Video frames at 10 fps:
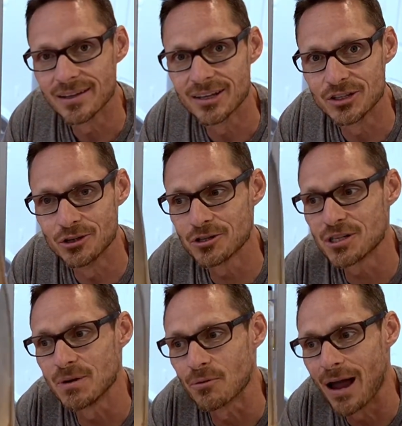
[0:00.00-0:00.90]
It used
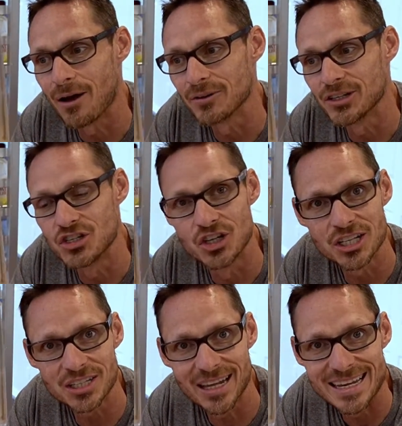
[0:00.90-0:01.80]
to be rounded
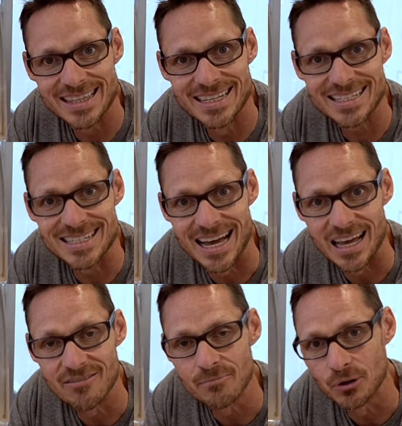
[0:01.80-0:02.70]
just like this
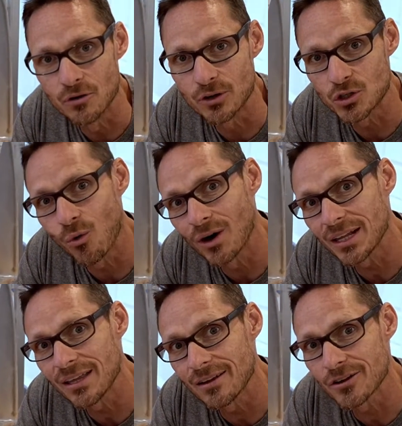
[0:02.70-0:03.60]
knife. But over
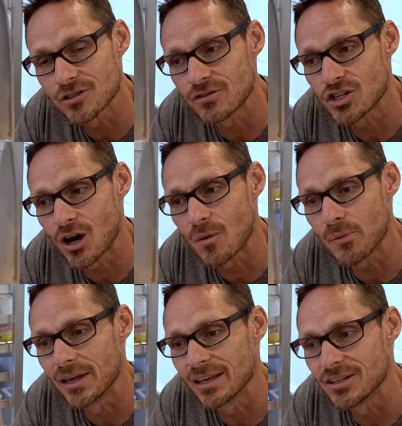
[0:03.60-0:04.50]
20 years of
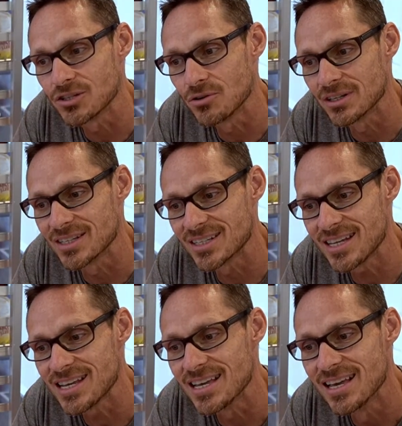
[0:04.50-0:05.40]
sharpening, as you can
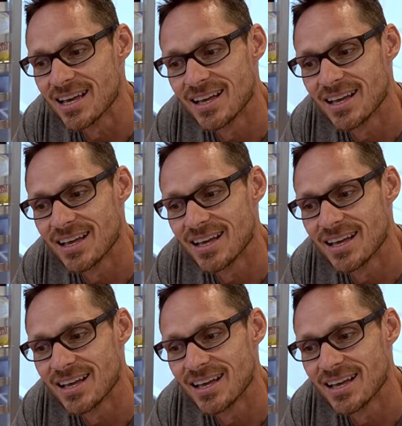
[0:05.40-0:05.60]
see,